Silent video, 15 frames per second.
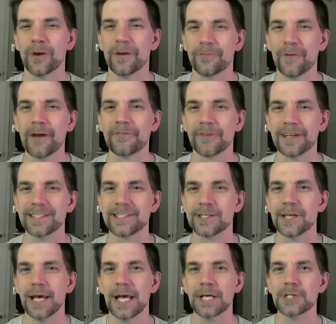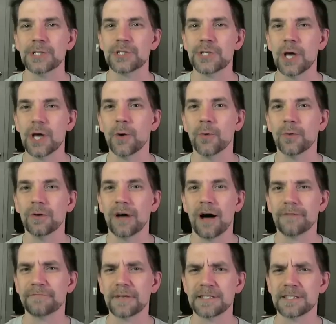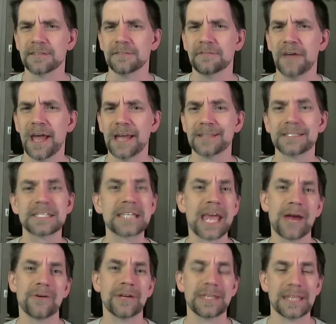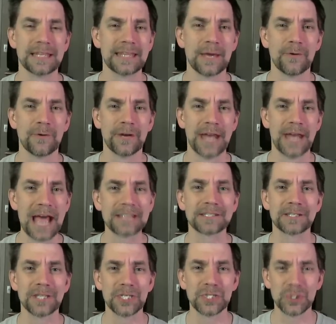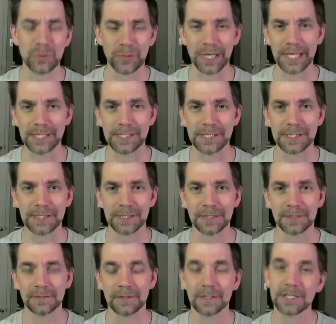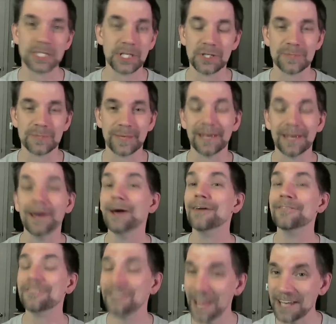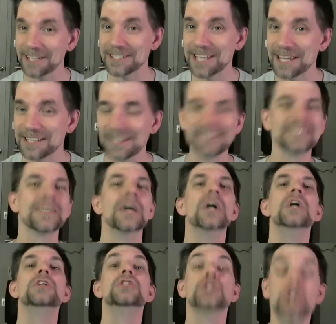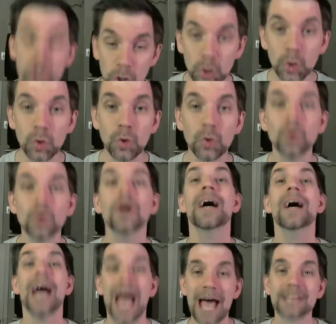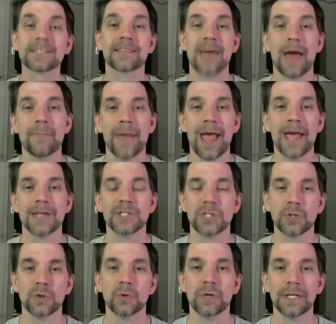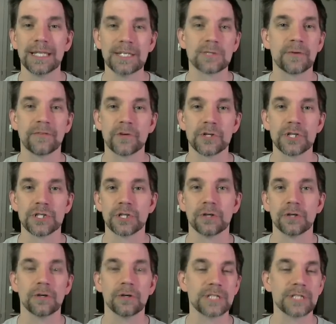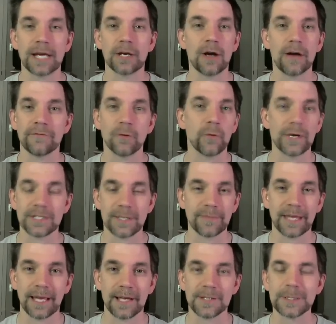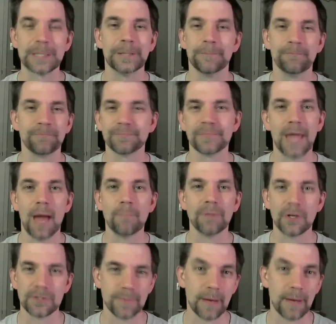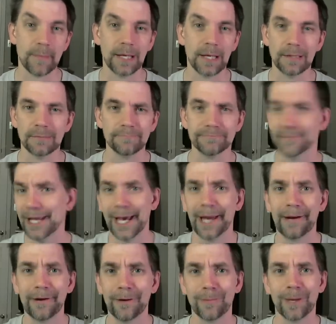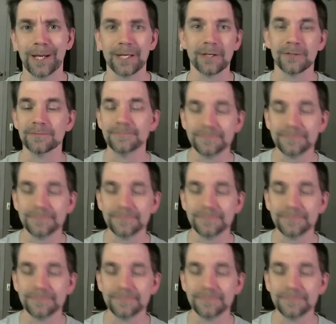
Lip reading: reference so offensive and scary that they would ask the stewardess, excuse me, flight attendant, to ask that man to at least reverse his shirt or take it off or wear something else. That blows my mind. I don't know about you.